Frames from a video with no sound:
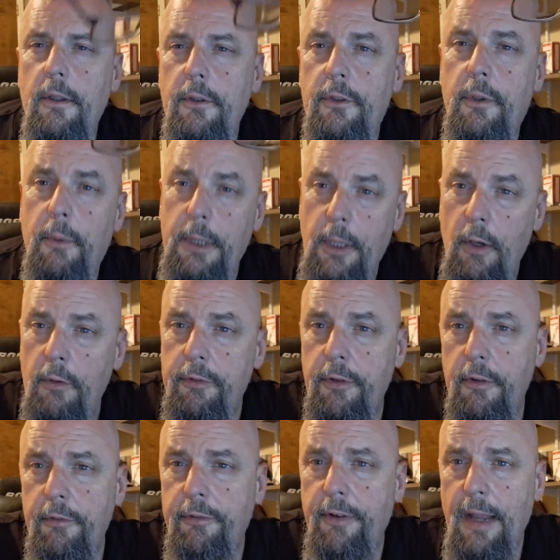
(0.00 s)
So we know
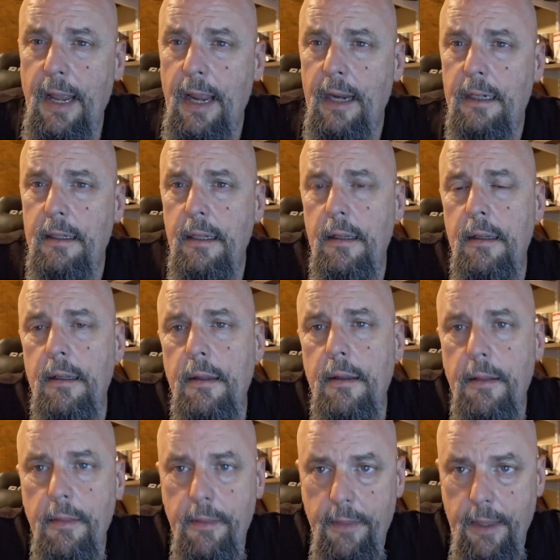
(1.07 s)
for a fact
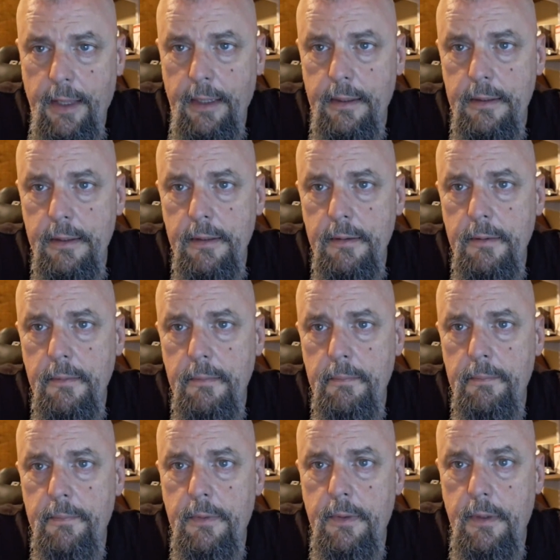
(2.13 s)
that
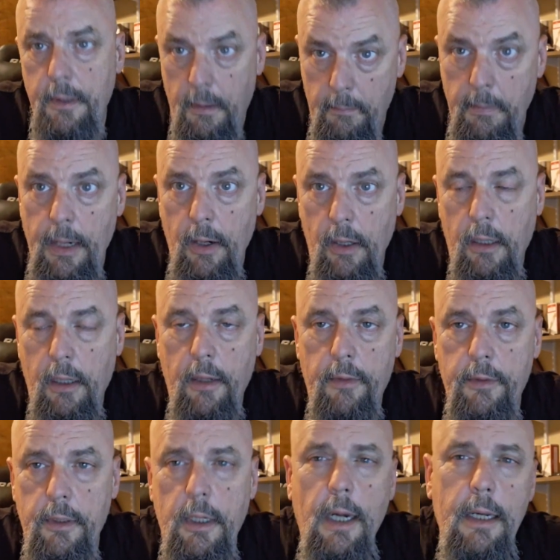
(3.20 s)
the America,
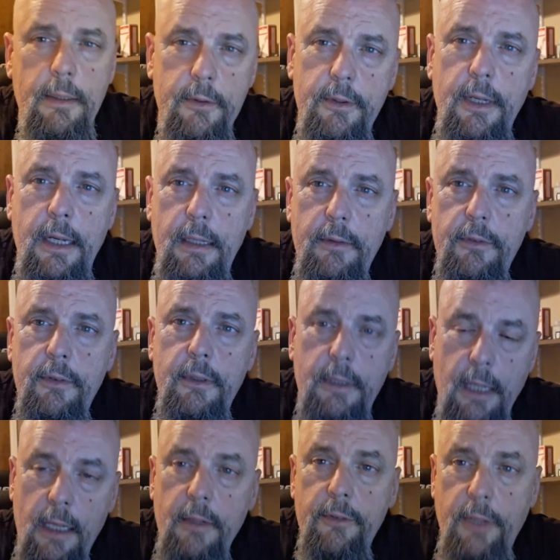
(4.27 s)
the United States,
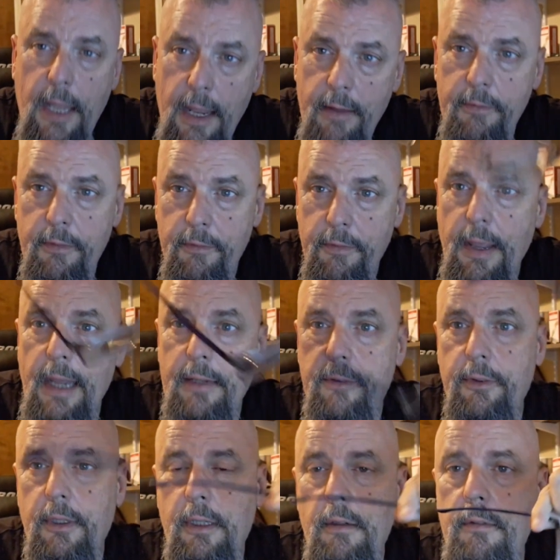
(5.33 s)
does have the
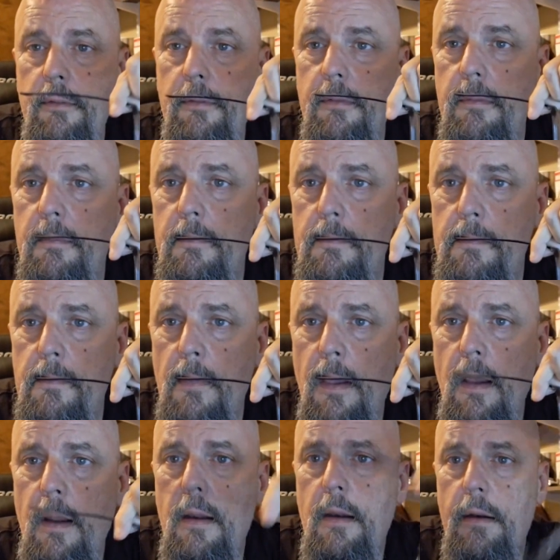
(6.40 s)
vaccine
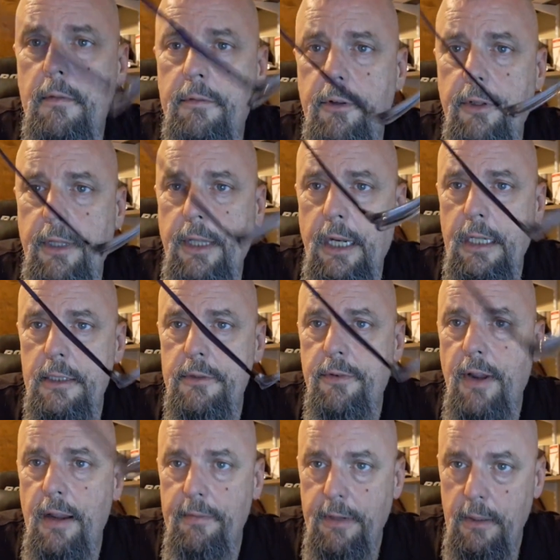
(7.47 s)
for the
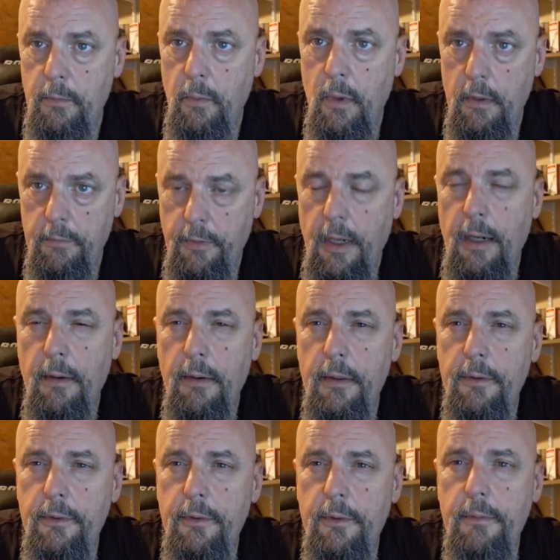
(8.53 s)
H5N1
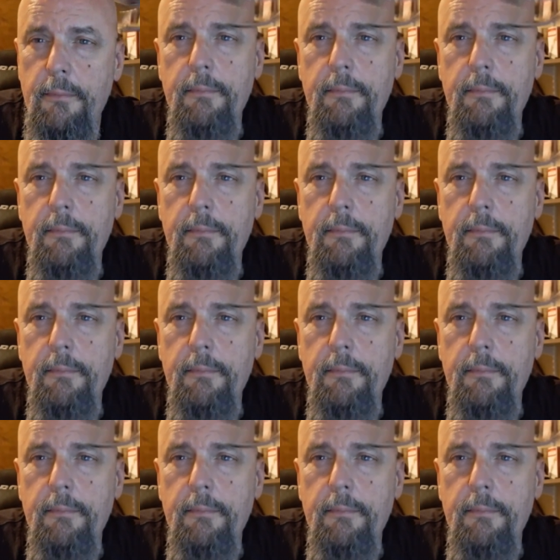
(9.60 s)
virus.